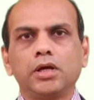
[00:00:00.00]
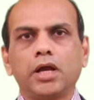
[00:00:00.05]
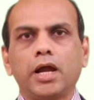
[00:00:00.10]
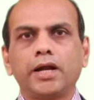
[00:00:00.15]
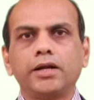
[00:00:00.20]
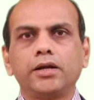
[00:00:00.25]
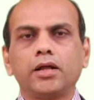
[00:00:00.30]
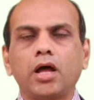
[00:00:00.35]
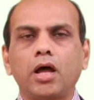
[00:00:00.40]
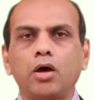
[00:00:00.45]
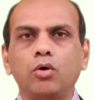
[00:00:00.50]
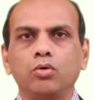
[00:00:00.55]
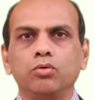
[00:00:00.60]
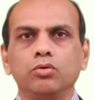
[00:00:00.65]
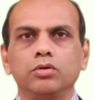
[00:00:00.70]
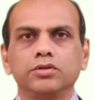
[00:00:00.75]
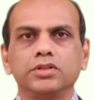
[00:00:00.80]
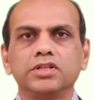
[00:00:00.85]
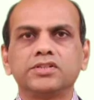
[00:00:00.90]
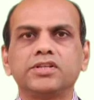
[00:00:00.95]
and how
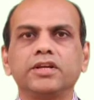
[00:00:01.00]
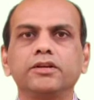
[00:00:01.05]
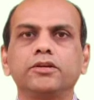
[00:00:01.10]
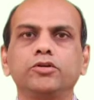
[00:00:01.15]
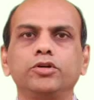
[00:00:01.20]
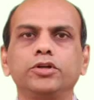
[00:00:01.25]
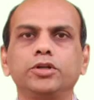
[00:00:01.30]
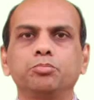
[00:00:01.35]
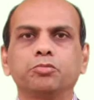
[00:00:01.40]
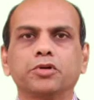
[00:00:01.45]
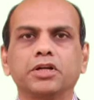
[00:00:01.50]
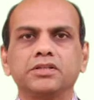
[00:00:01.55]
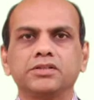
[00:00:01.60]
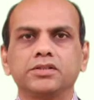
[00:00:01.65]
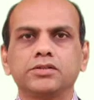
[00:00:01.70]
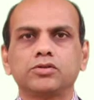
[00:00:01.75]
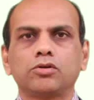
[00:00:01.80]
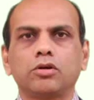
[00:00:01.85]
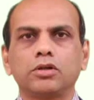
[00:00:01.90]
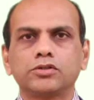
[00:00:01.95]
the security
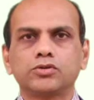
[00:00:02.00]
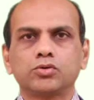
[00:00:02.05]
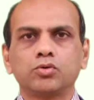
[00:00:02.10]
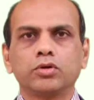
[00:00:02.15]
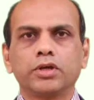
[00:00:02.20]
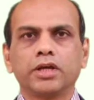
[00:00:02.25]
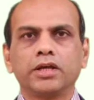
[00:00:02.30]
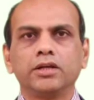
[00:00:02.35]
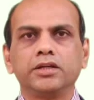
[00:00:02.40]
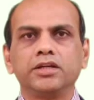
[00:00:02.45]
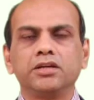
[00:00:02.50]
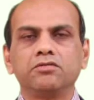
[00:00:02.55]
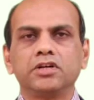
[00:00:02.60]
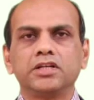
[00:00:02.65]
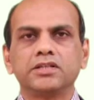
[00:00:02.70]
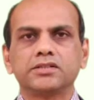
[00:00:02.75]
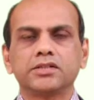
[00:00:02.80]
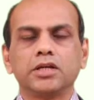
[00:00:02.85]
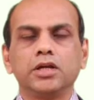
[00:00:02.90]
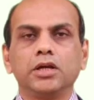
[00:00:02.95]
prices also can give
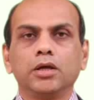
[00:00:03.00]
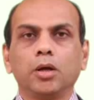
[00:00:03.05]
us